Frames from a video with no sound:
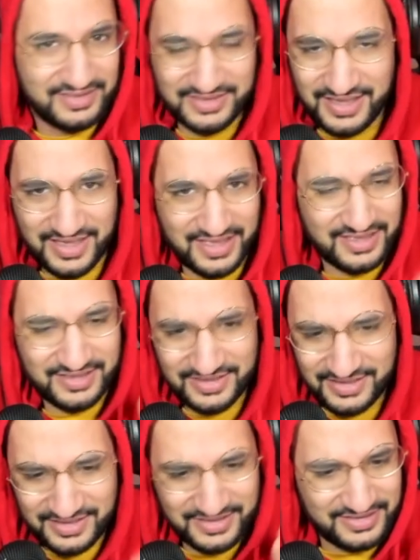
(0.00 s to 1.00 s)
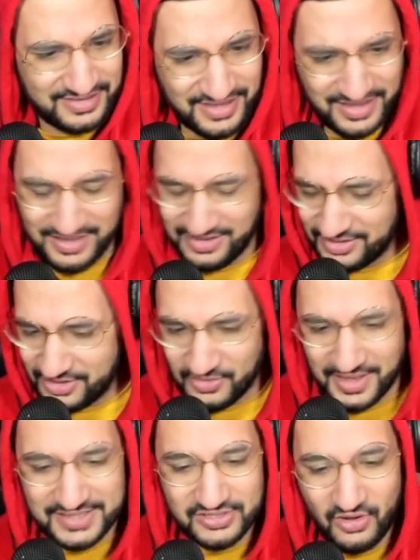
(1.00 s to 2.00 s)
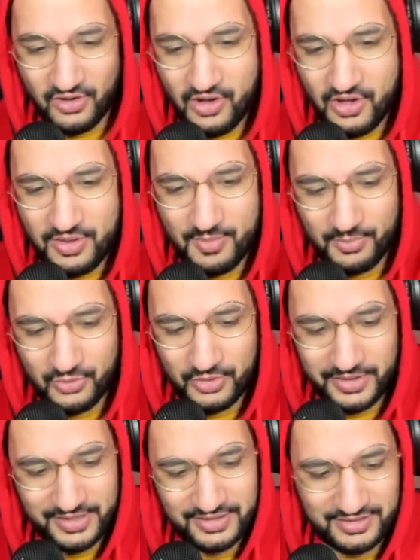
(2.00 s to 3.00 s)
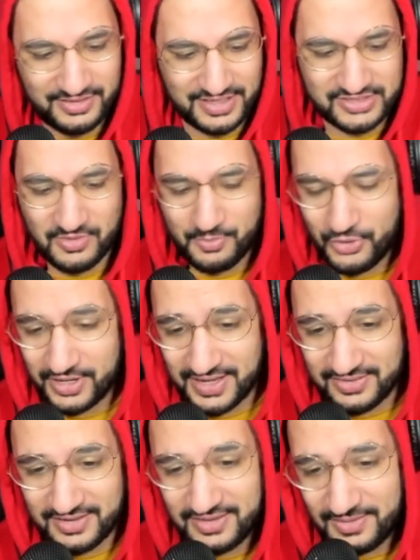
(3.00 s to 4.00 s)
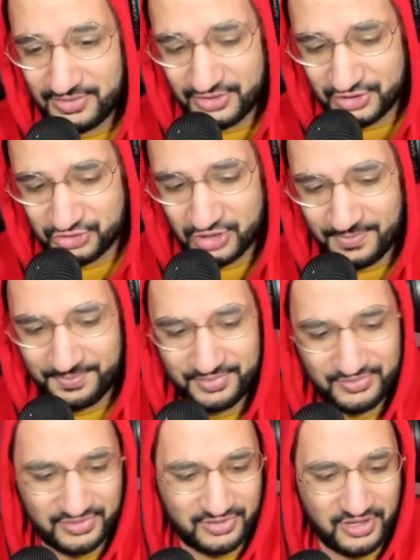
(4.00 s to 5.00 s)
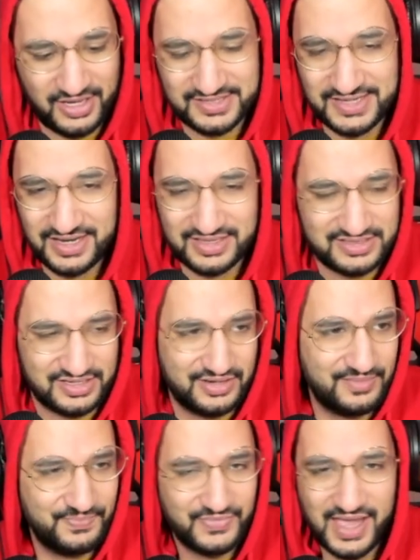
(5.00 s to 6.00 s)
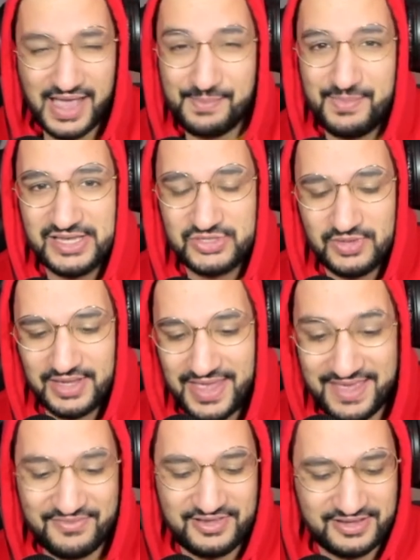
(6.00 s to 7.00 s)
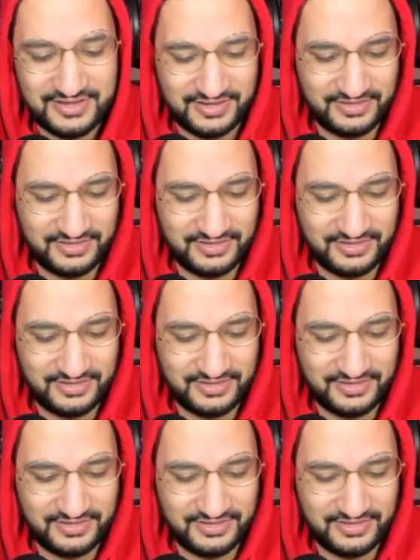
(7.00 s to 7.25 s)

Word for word: the the yo, that's on point. That's on point. And then, then the drop, 30 seconds in, I mess with it heavy.